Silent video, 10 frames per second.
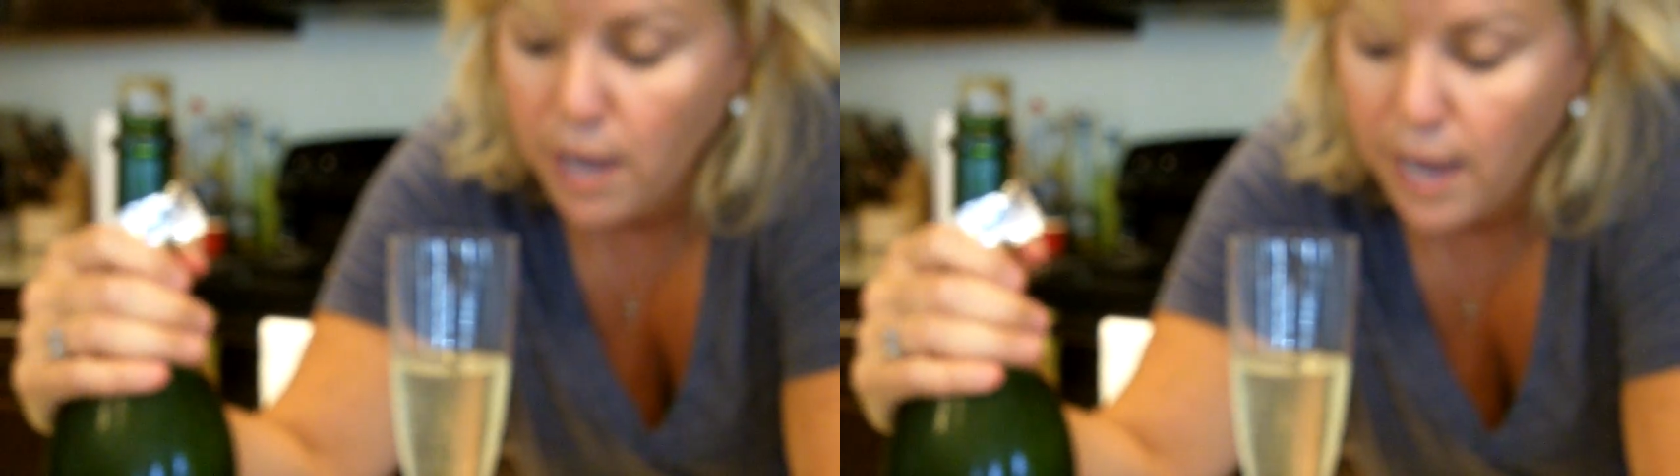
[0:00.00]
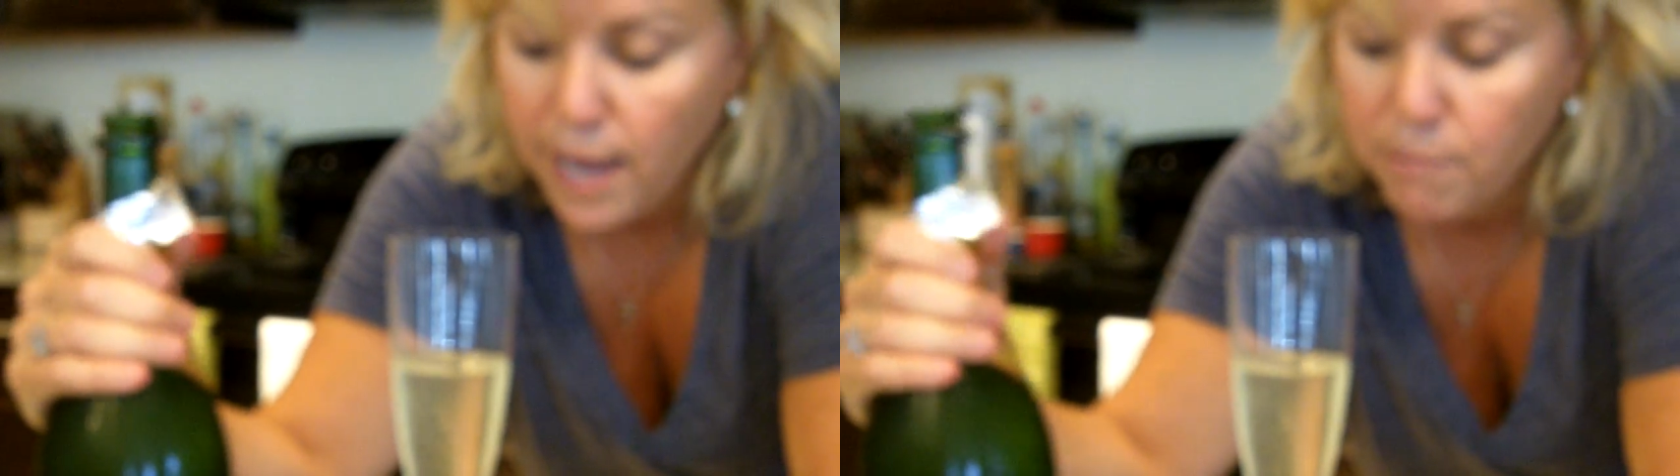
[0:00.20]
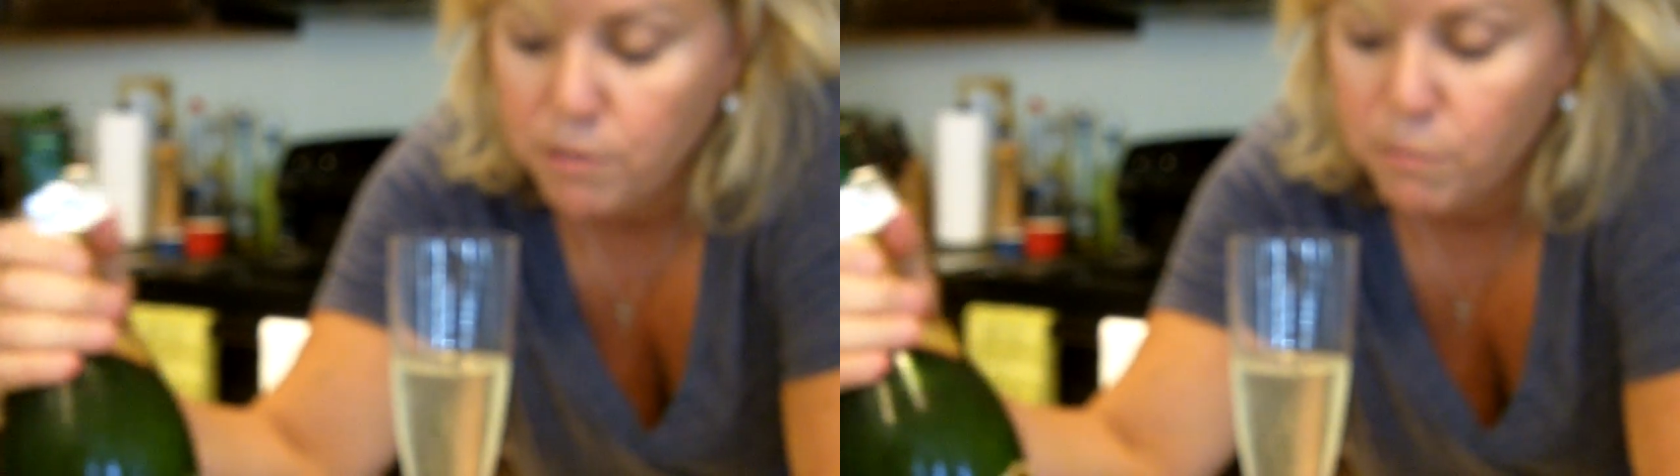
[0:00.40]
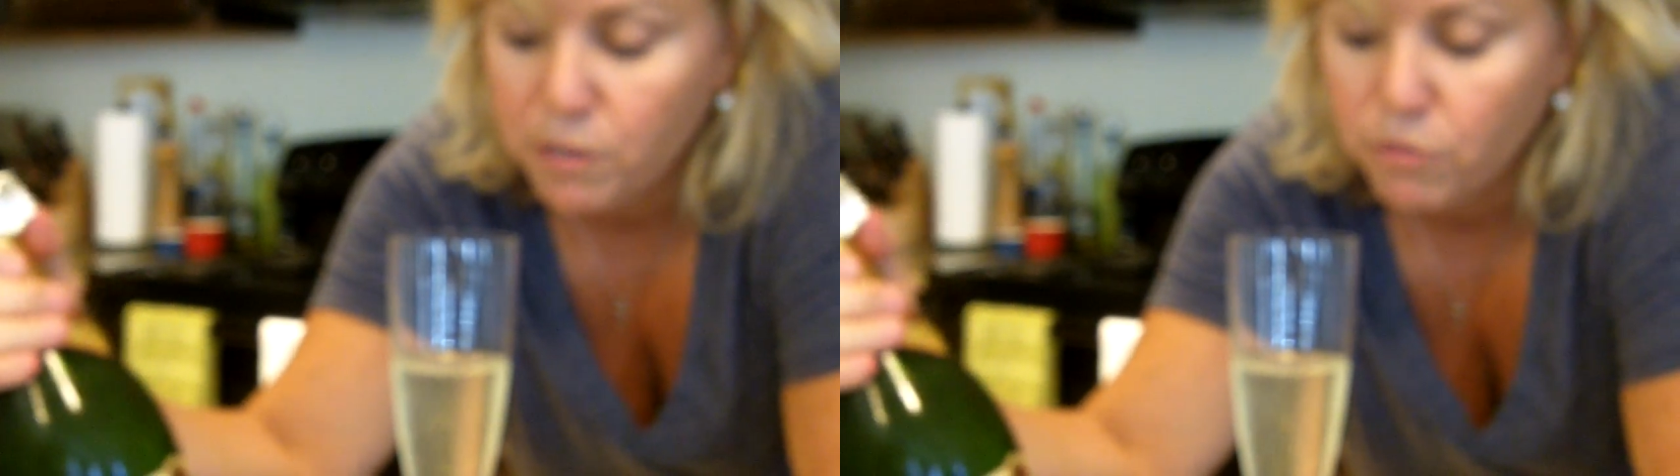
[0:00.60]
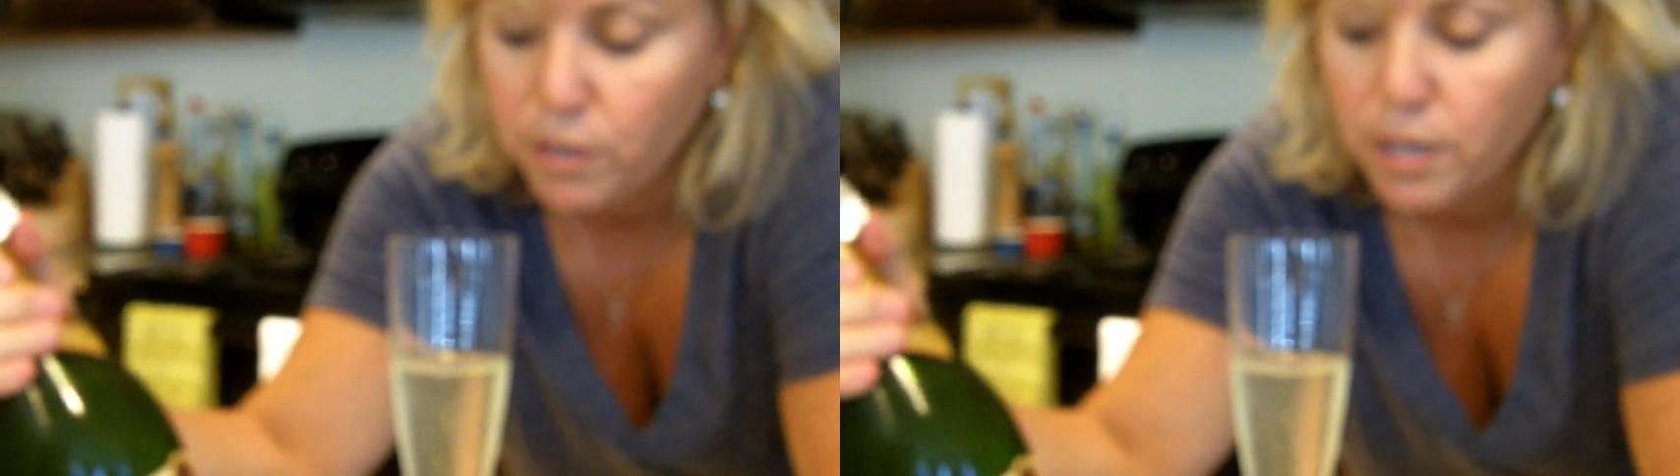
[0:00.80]
I happen to be
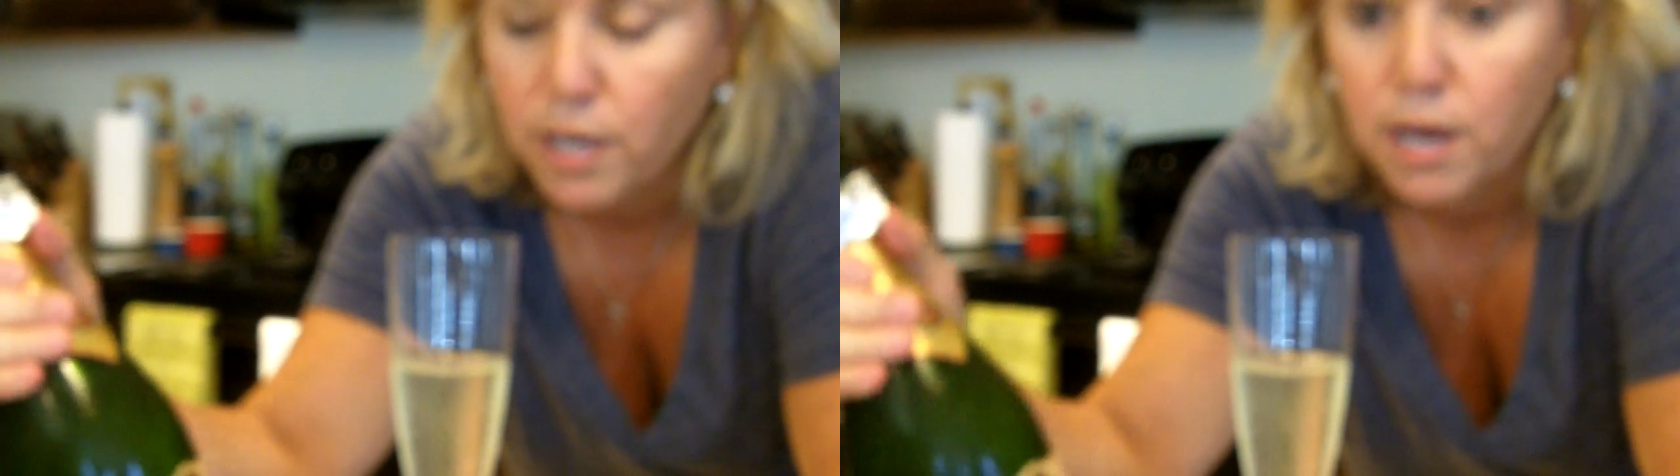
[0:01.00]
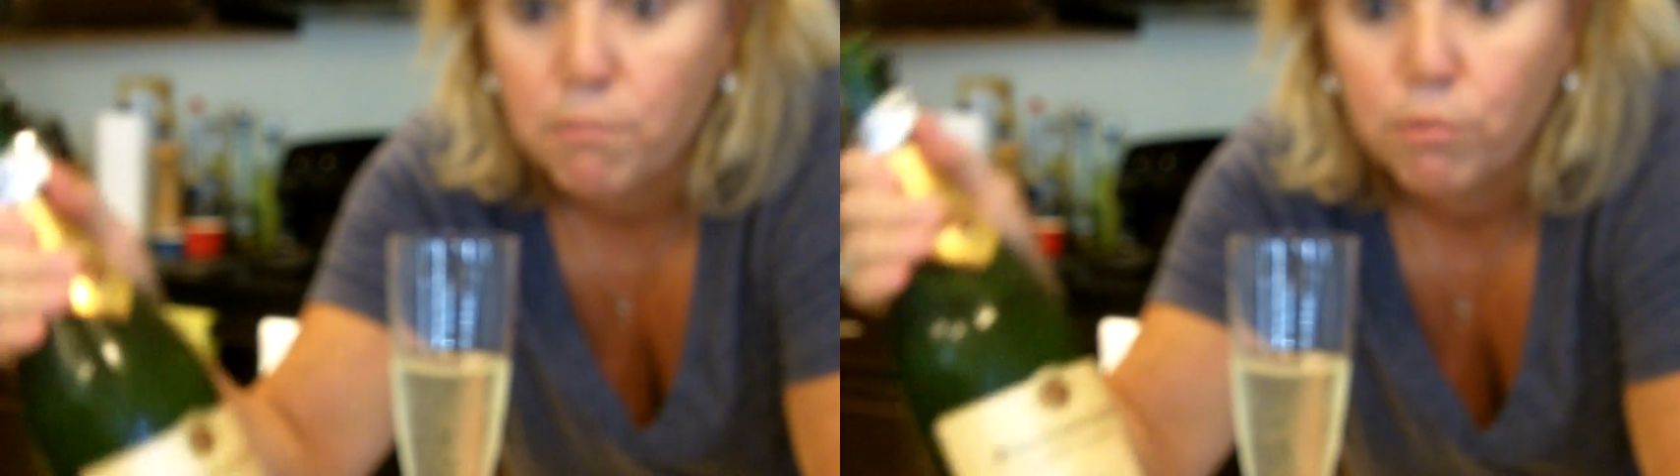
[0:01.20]
drinking a